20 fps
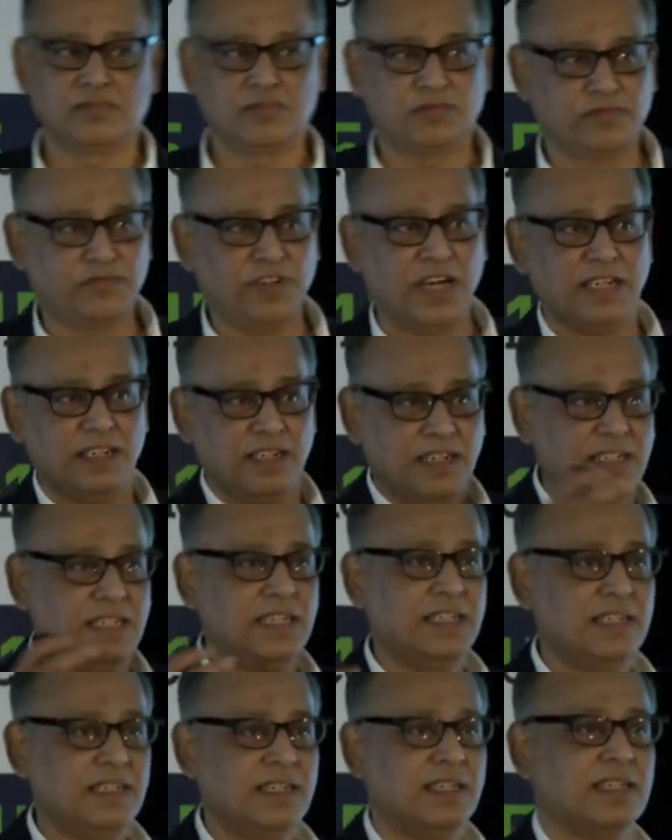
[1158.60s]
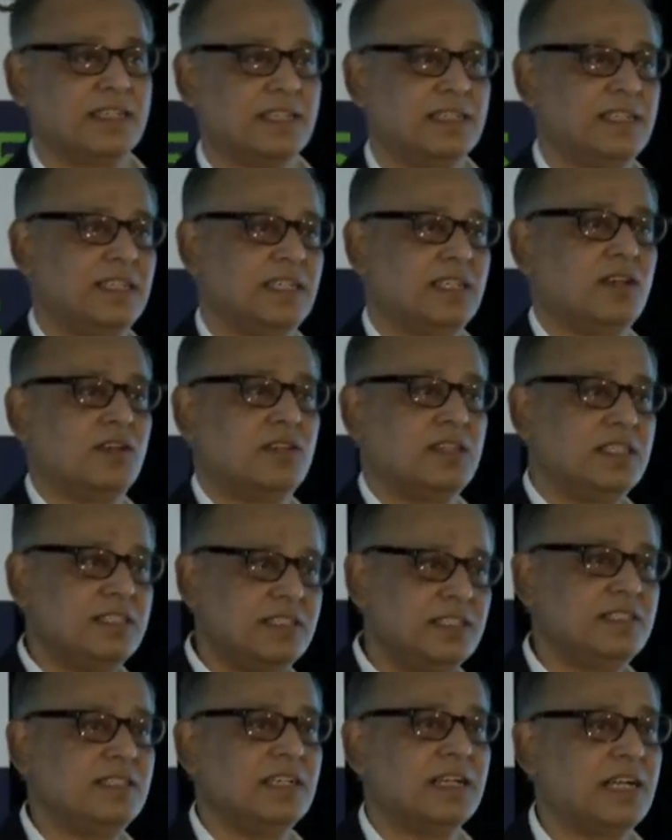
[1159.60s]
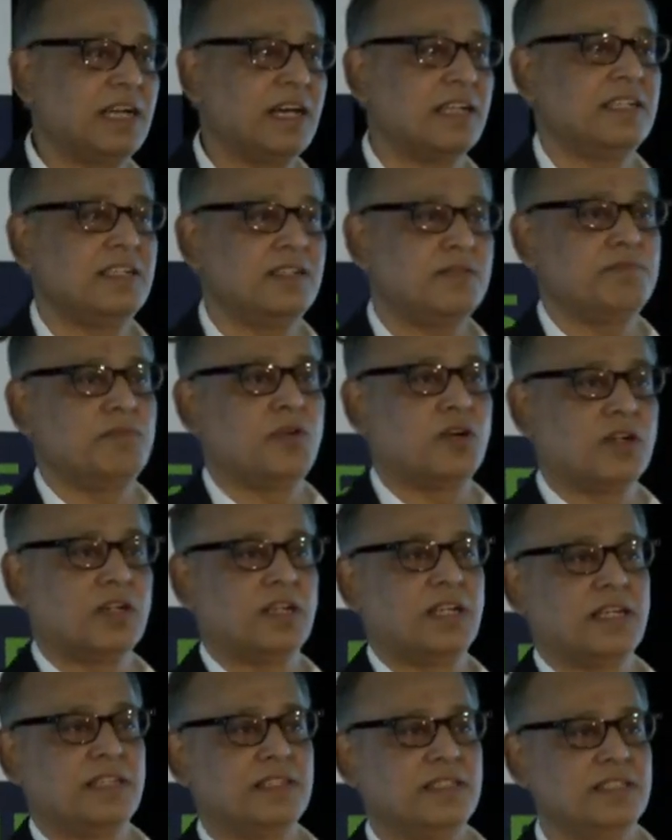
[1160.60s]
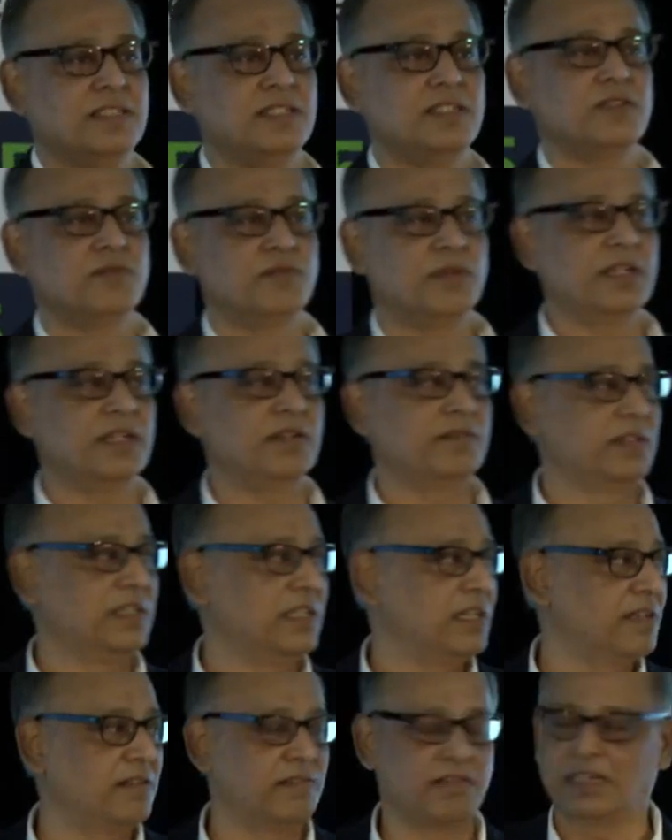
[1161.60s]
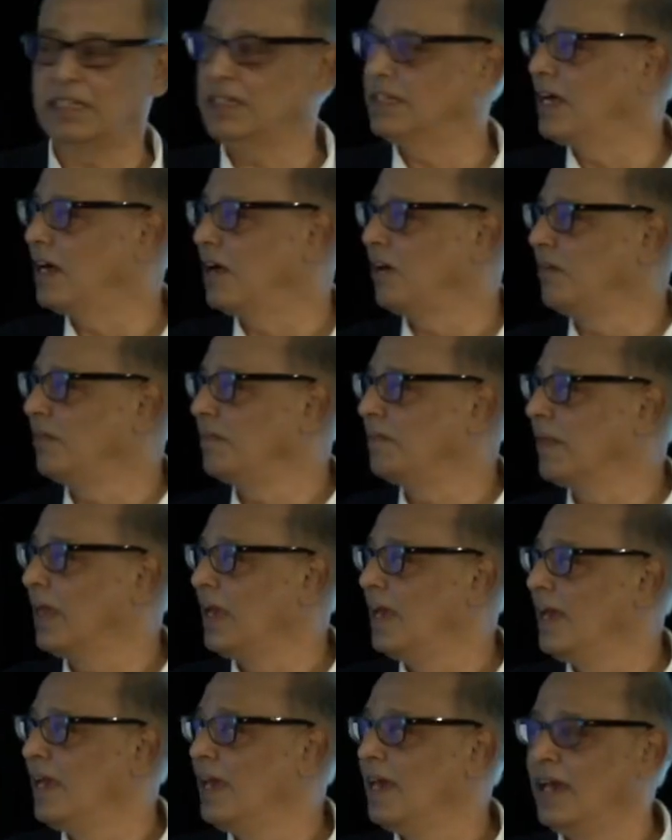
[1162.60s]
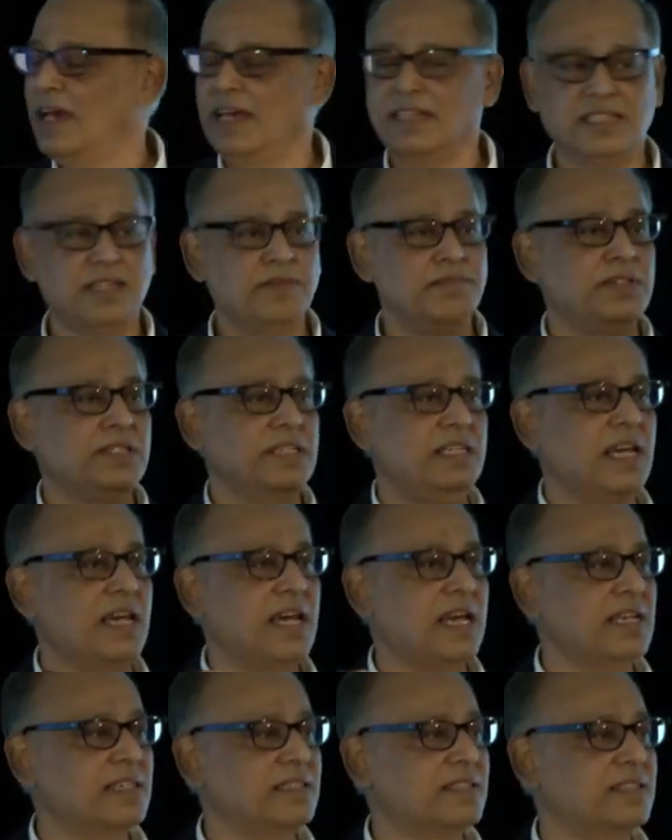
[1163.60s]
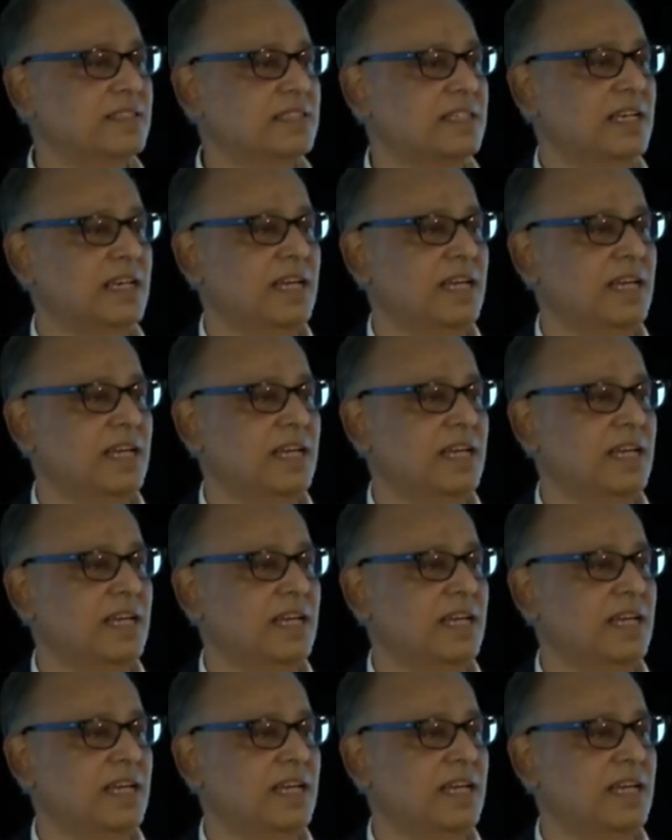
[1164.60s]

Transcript: finally, this is the current model and this is where we are right now. SMC has